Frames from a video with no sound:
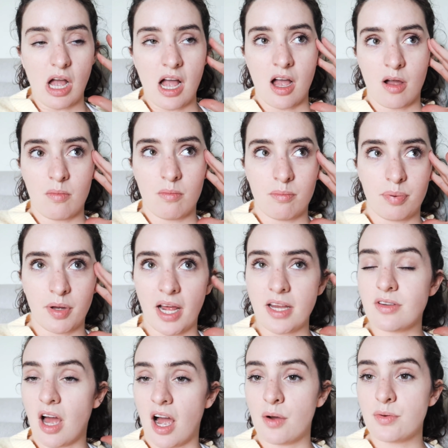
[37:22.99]

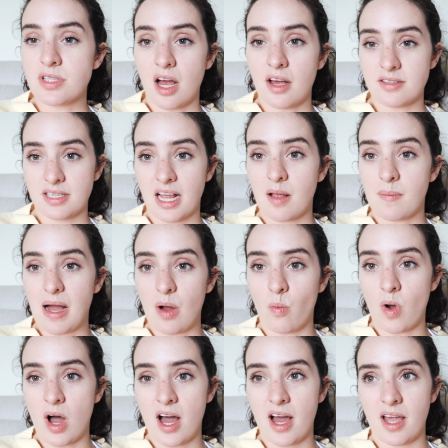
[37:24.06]
But I was asking about
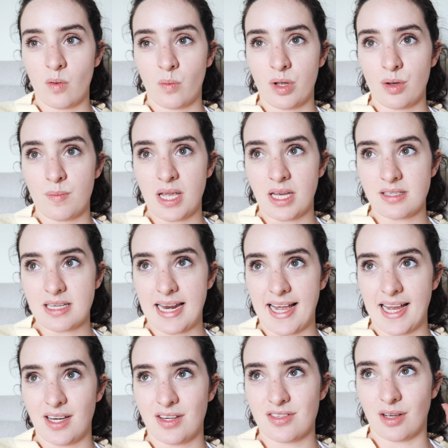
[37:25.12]
why we were being
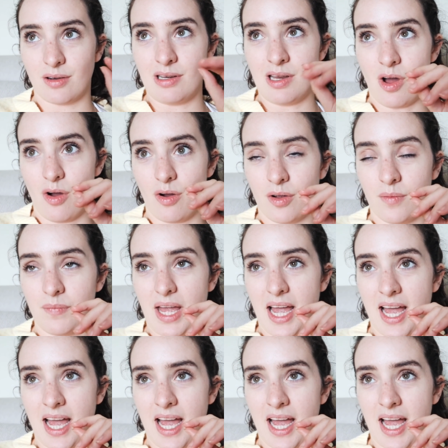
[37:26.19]
delayed so long,